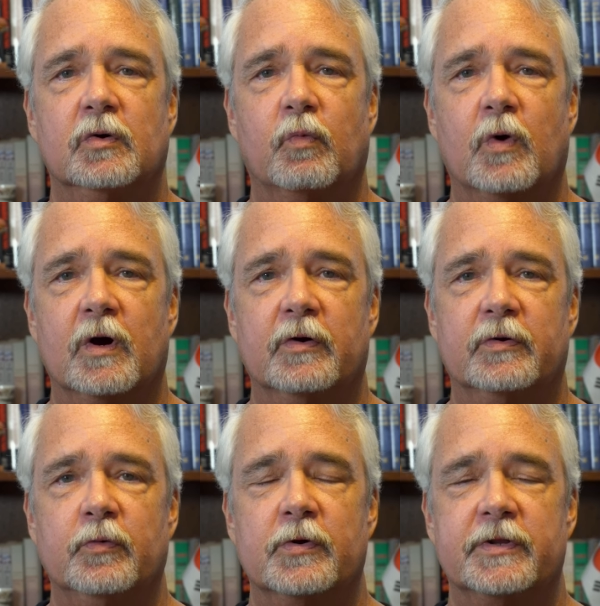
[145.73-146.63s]

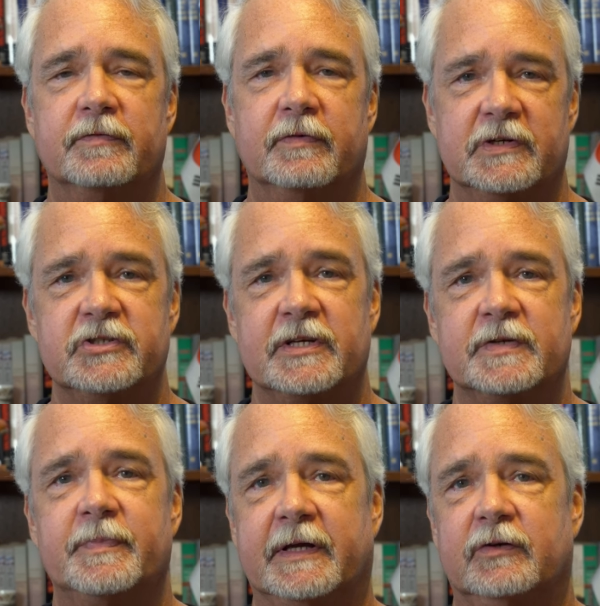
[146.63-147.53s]
were north of, from the
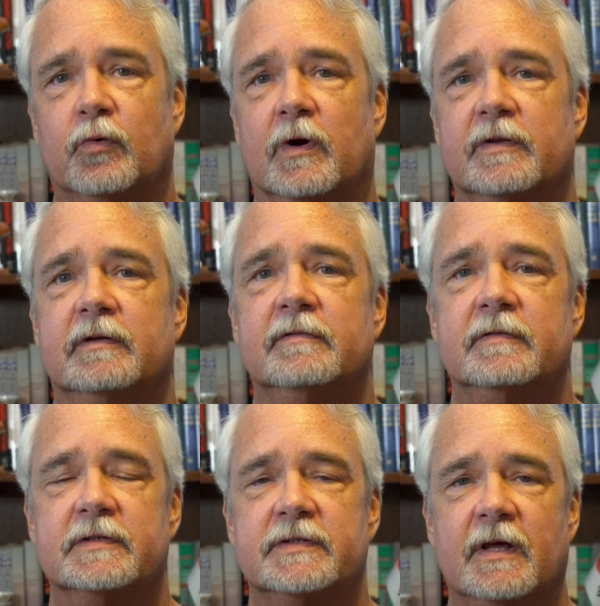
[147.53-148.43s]
Chesapeake north.
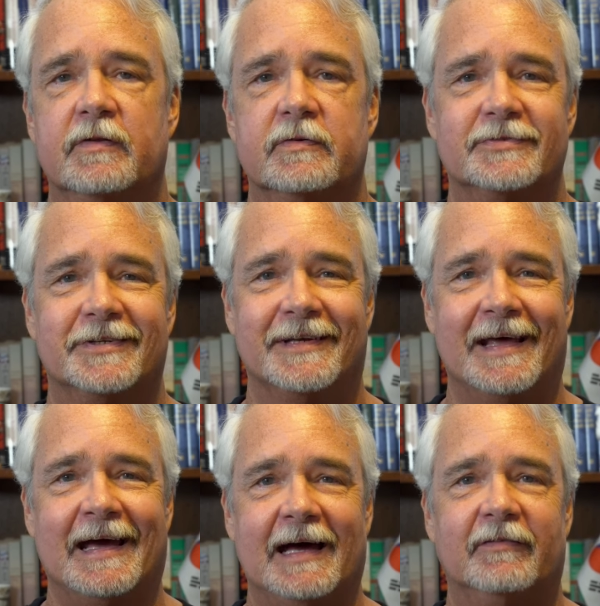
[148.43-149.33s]
The Southerners didn't
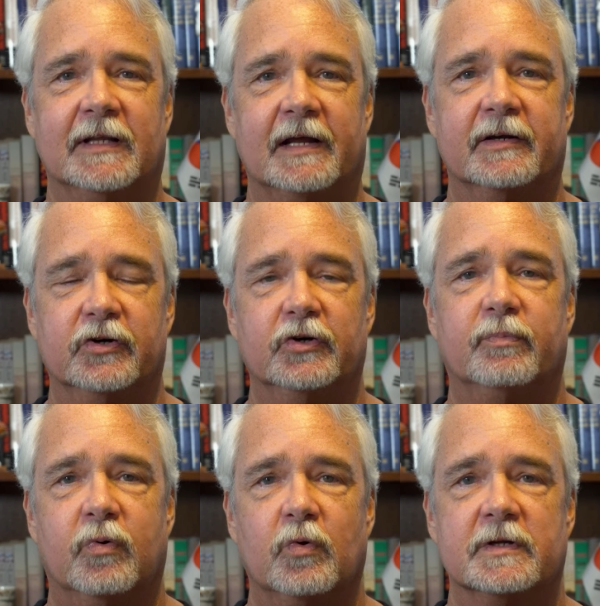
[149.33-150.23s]
have a lot of
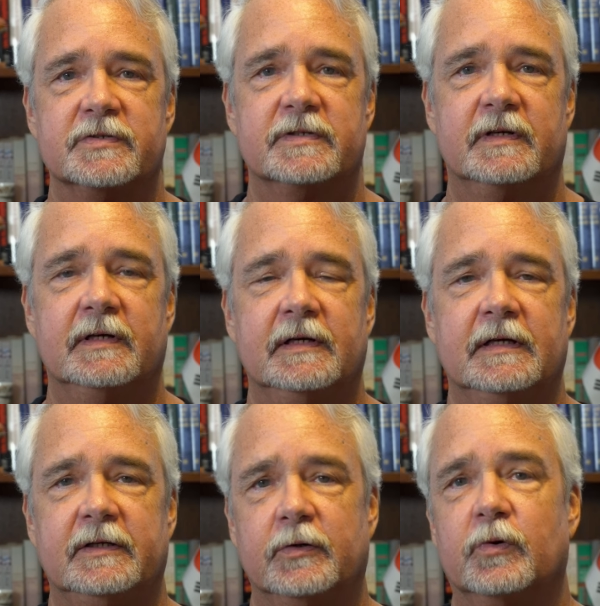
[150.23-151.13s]
good ports.
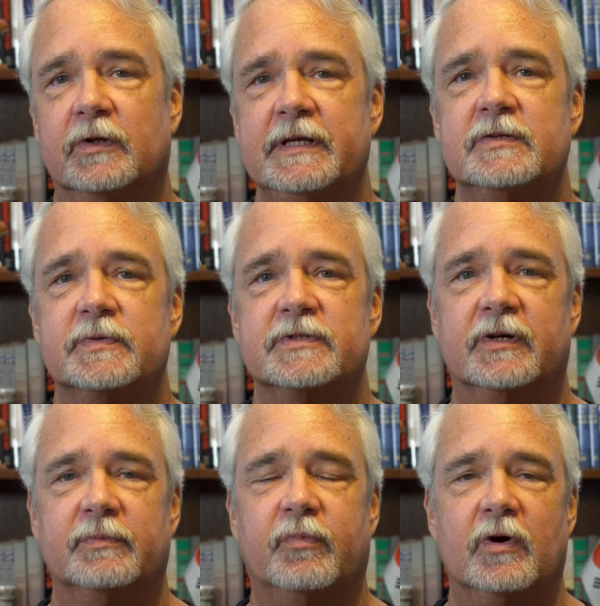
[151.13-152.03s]
New Orleans was a
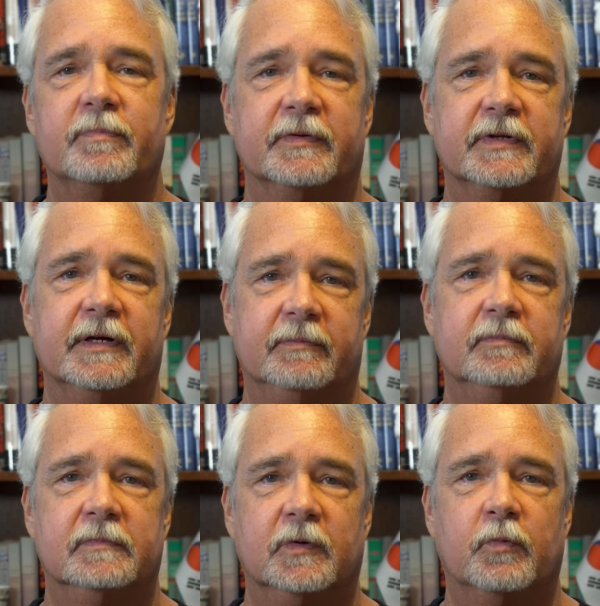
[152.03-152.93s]
good port, but they
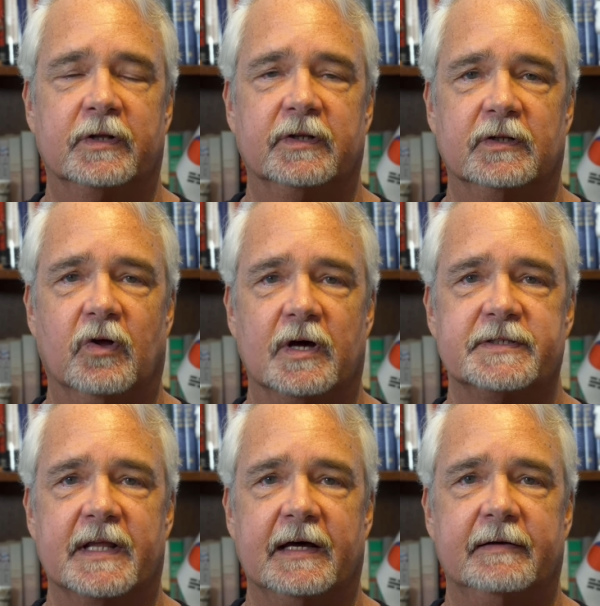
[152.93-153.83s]
quickly
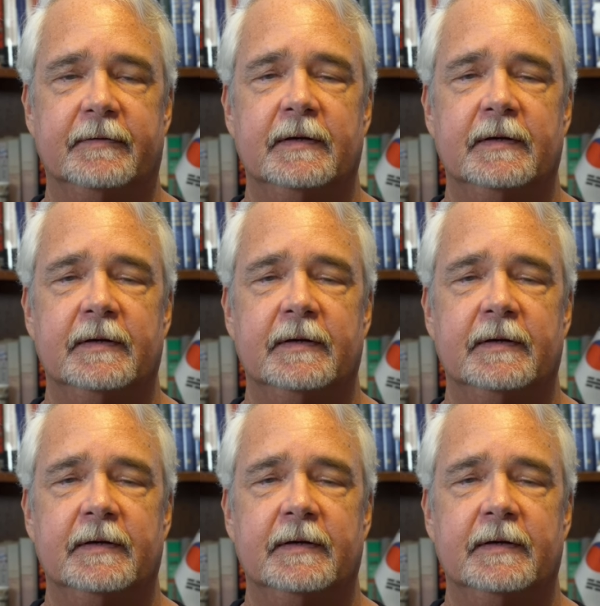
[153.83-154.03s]
lost that.